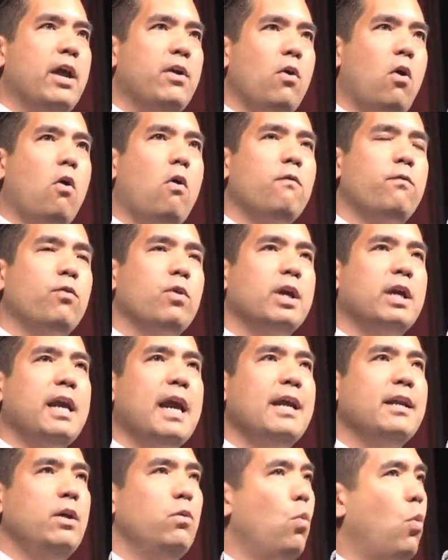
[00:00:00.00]
and over
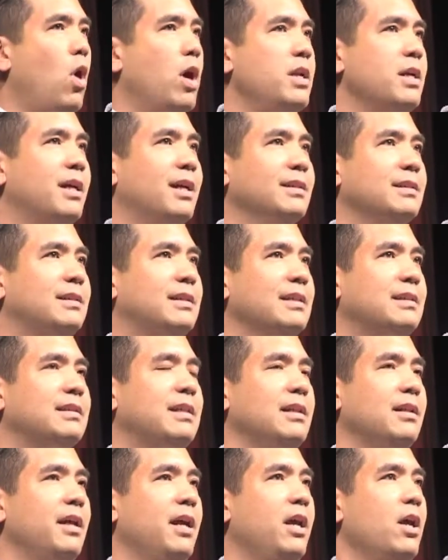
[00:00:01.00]
again and won
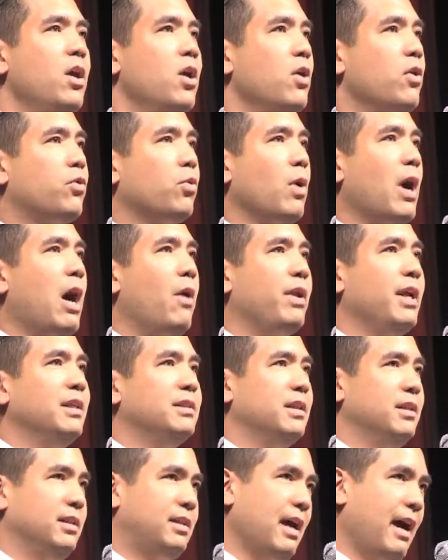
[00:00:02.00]
consistently throughout
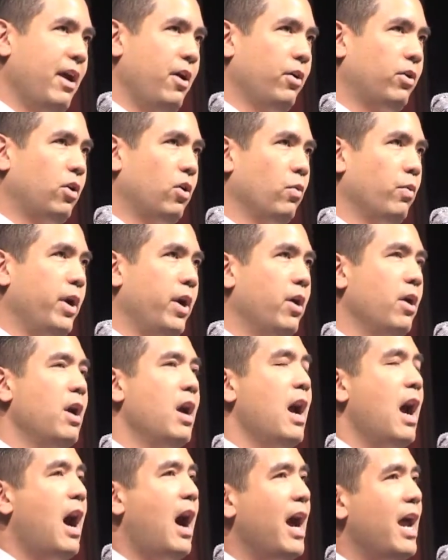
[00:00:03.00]
his entire career.